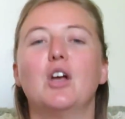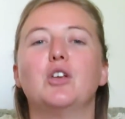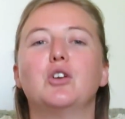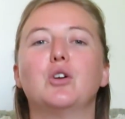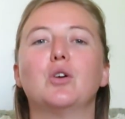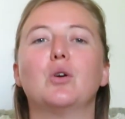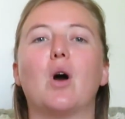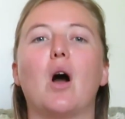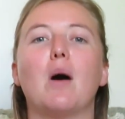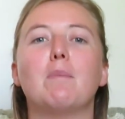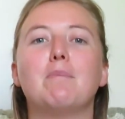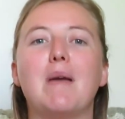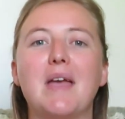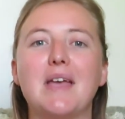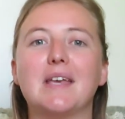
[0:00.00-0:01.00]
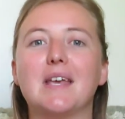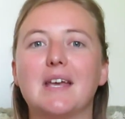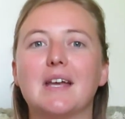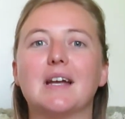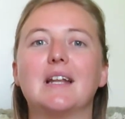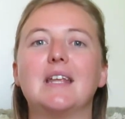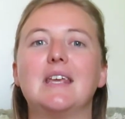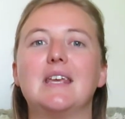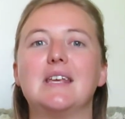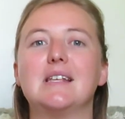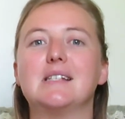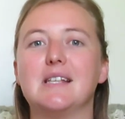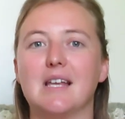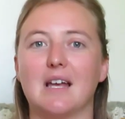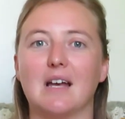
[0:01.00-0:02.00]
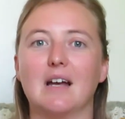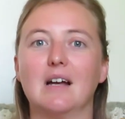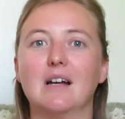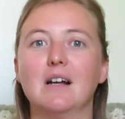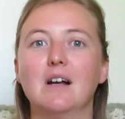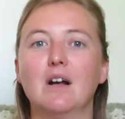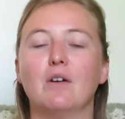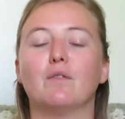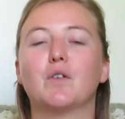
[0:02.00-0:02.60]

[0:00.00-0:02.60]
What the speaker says: you are making it easier